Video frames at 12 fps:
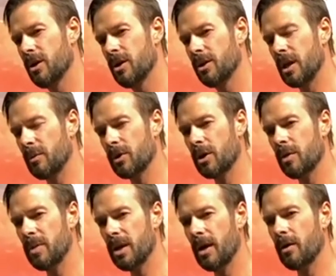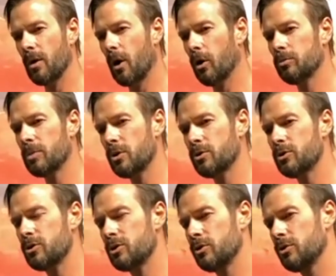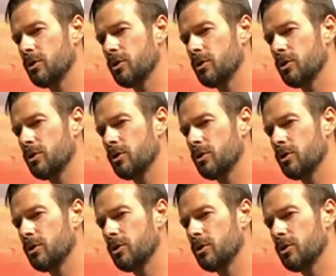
they were coming out almost